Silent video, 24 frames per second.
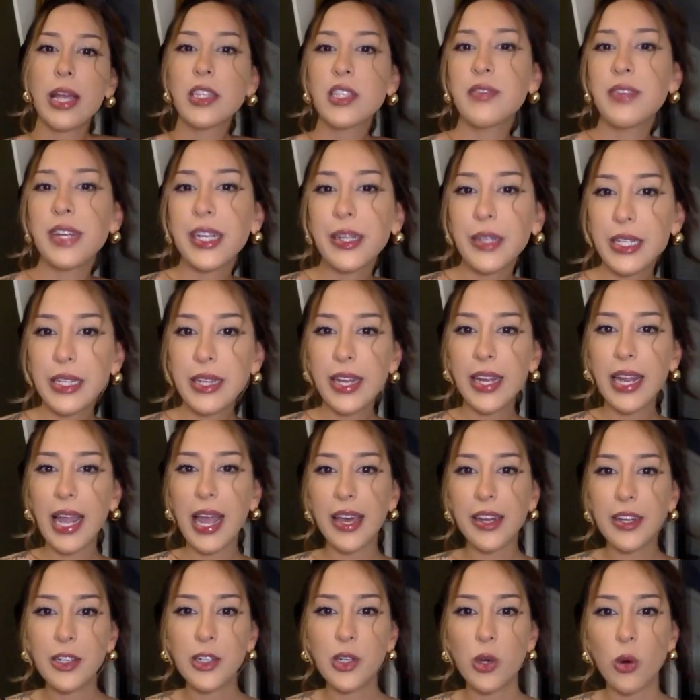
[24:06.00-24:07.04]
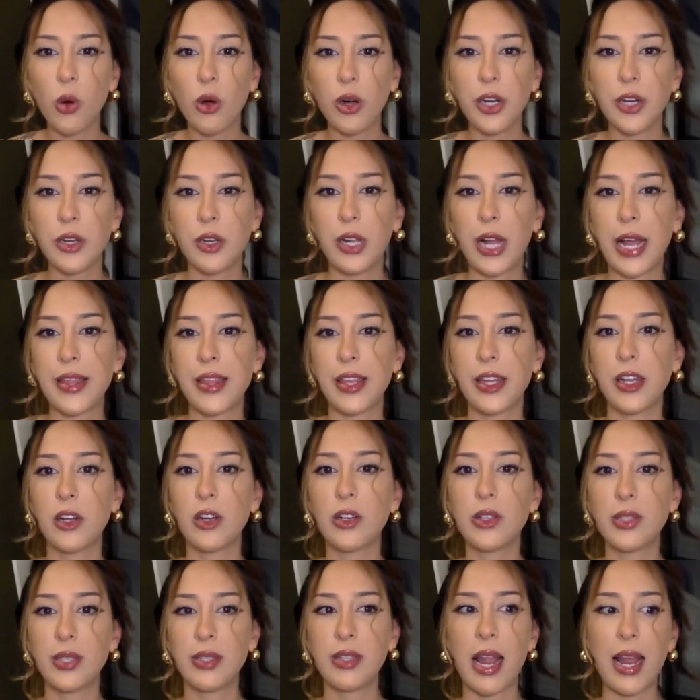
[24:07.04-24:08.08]
It's very like editorial. I think
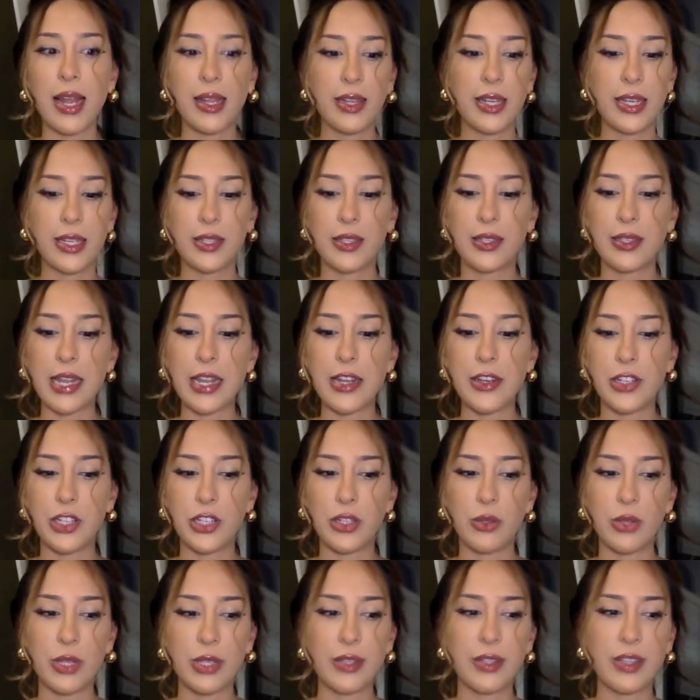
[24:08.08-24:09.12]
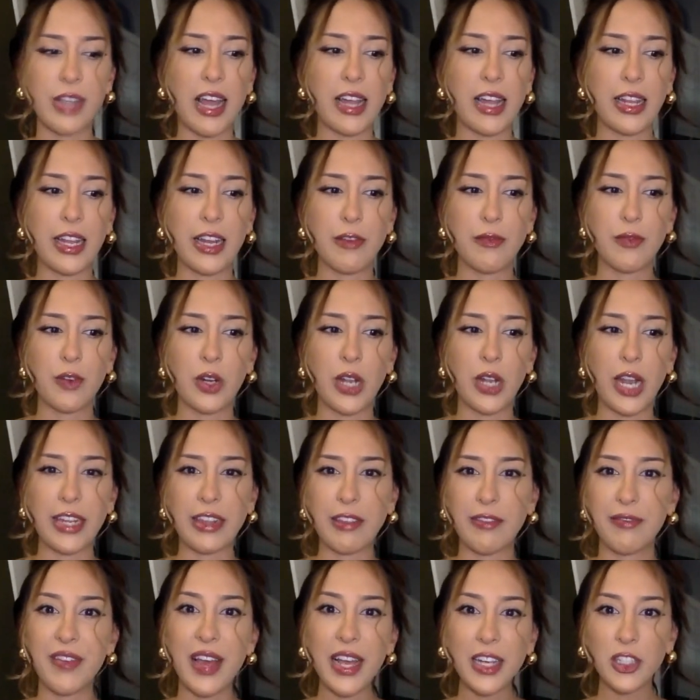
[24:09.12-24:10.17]
her stylists, they do the styling for like
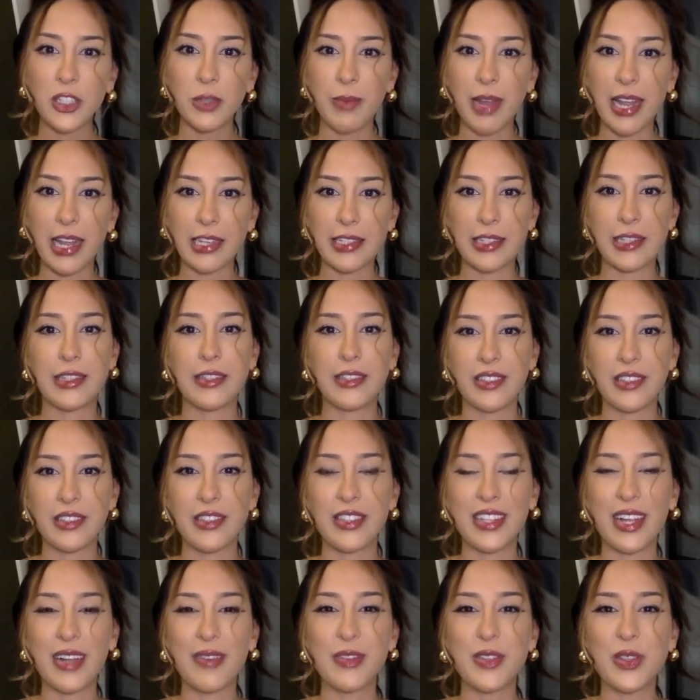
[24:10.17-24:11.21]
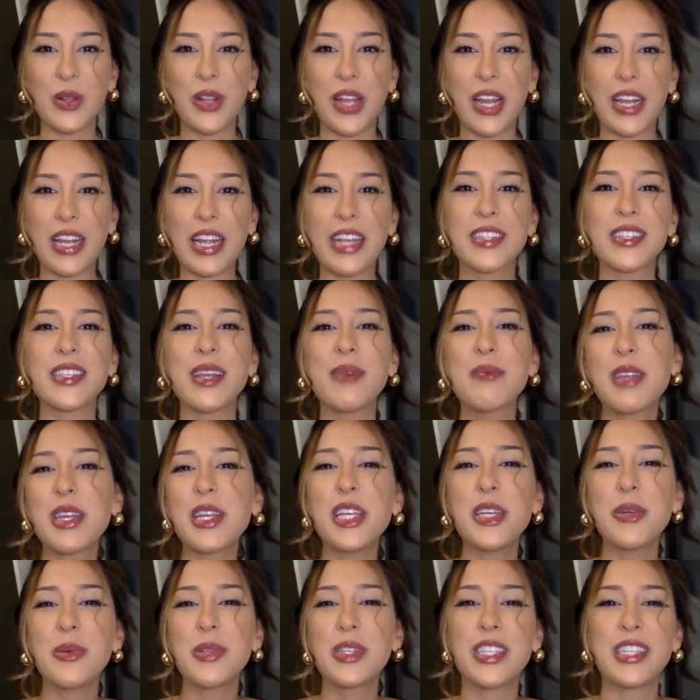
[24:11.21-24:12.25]
fashion magazines and stuff. So like it's something
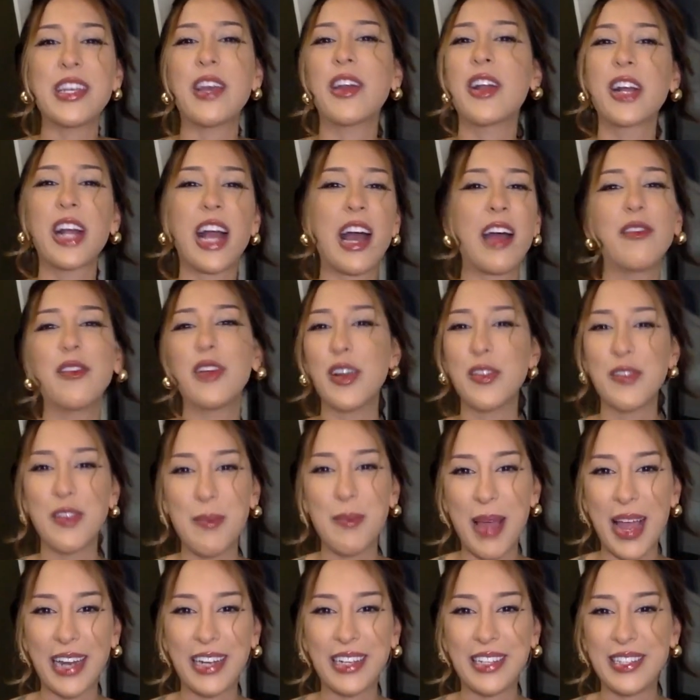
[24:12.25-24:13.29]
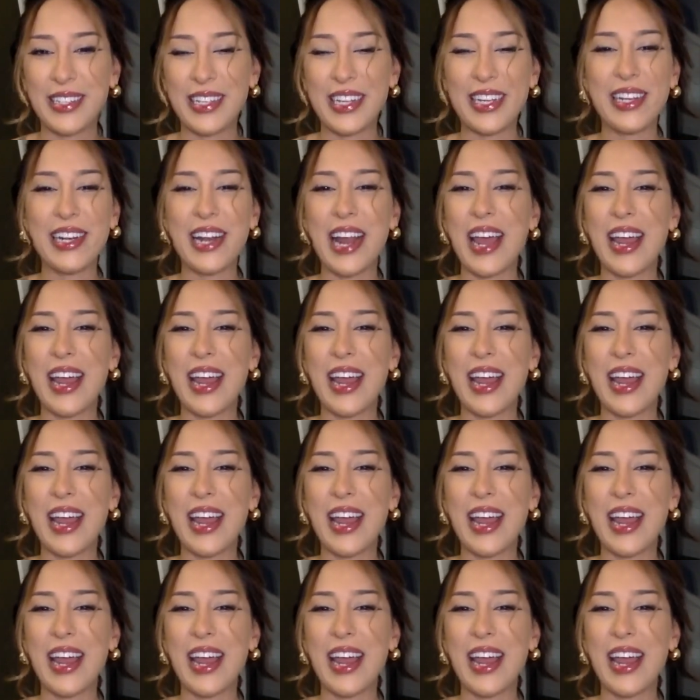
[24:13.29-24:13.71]
you would see on a cover of a magazine.